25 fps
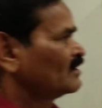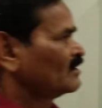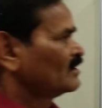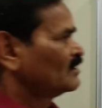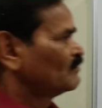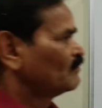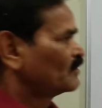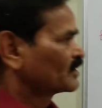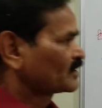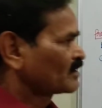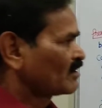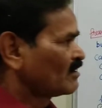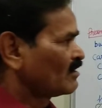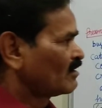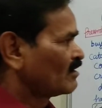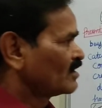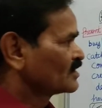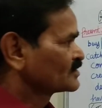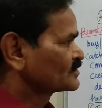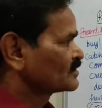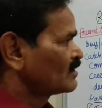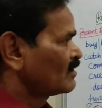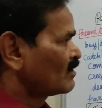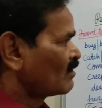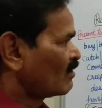
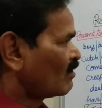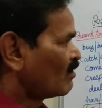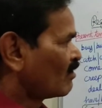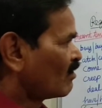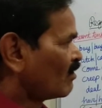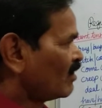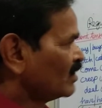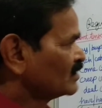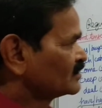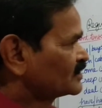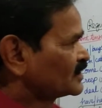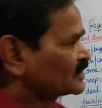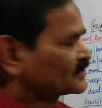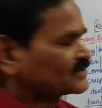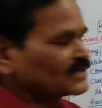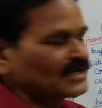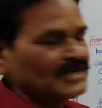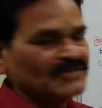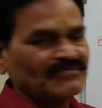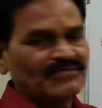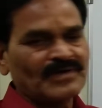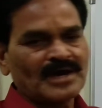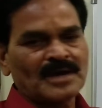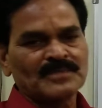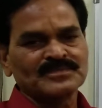because all the three
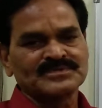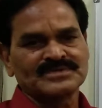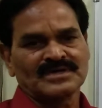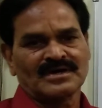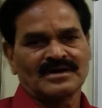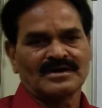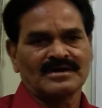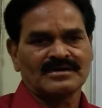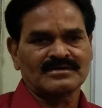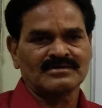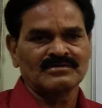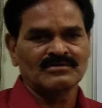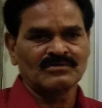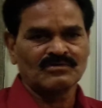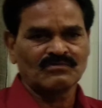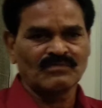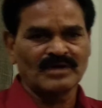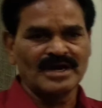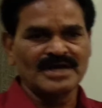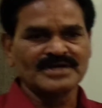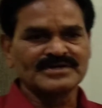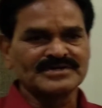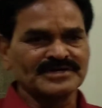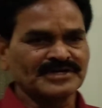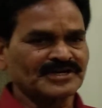forms are
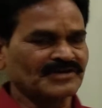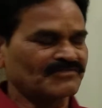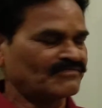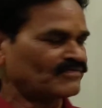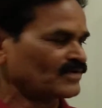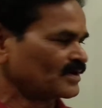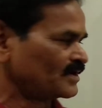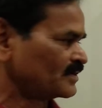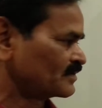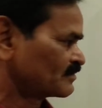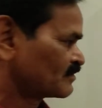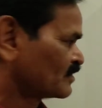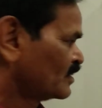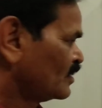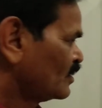quite different.